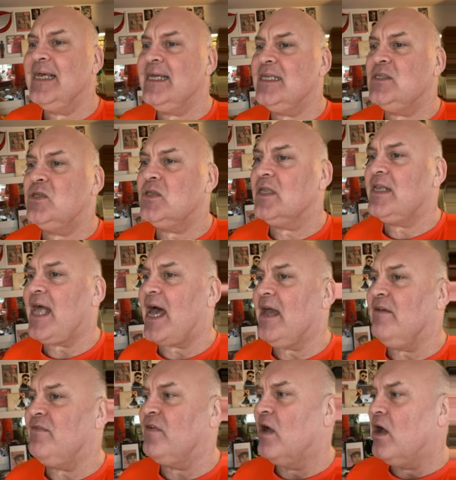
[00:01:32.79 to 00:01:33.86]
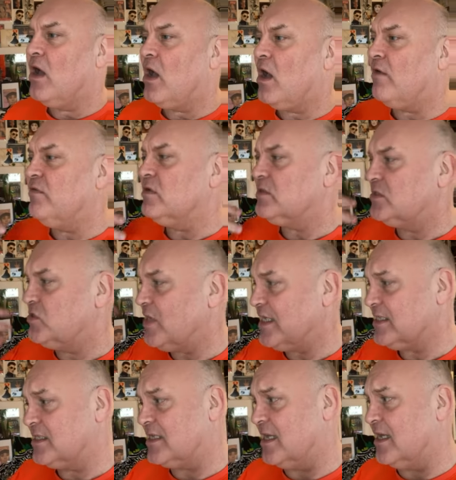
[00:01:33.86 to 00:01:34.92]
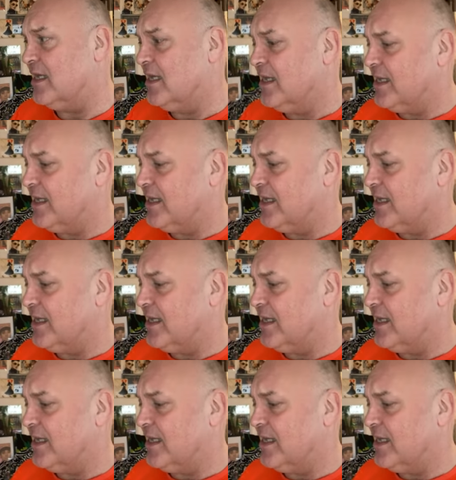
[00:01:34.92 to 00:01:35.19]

into the life of a dresser